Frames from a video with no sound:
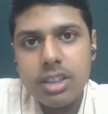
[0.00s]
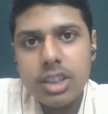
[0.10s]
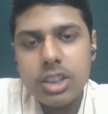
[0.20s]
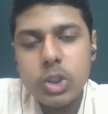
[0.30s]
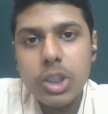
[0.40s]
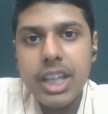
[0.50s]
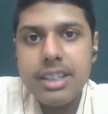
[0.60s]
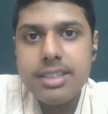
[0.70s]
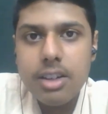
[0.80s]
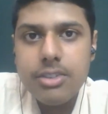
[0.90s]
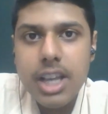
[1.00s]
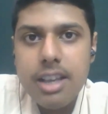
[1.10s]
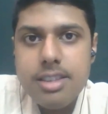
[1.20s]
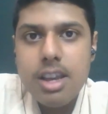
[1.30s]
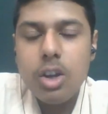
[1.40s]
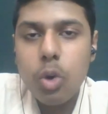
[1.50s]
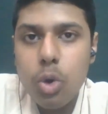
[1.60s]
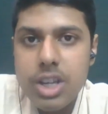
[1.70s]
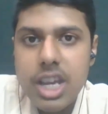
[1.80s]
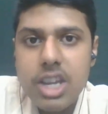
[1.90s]
So they serve as
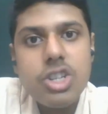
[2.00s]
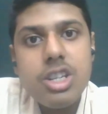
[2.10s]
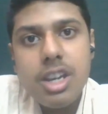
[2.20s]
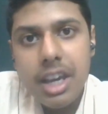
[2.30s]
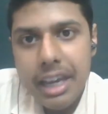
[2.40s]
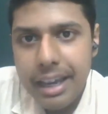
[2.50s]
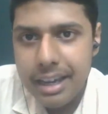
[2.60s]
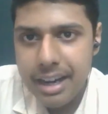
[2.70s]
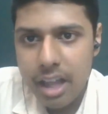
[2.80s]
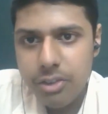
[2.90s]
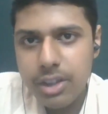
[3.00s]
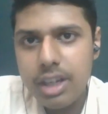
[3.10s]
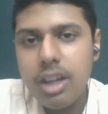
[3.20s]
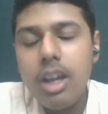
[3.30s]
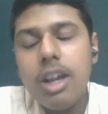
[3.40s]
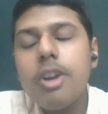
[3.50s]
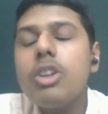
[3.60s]
good agents here as well.